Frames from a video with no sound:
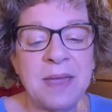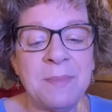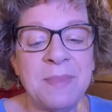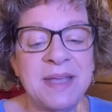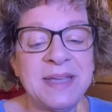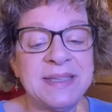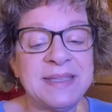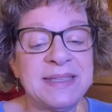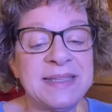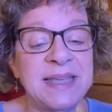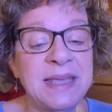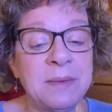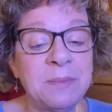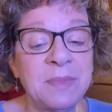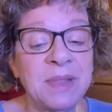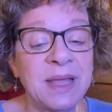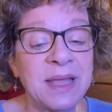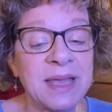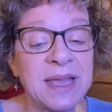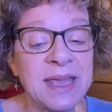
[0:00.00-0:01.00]
It may
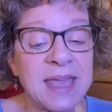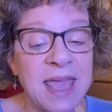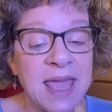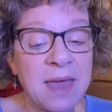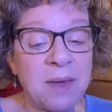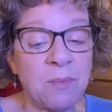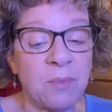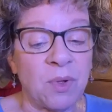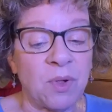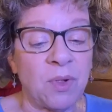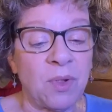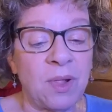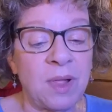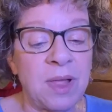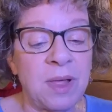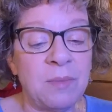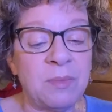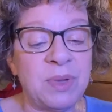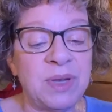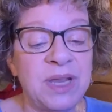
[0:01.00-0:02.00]
seem like a gamble,
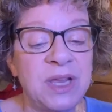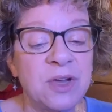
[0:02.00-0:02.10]
but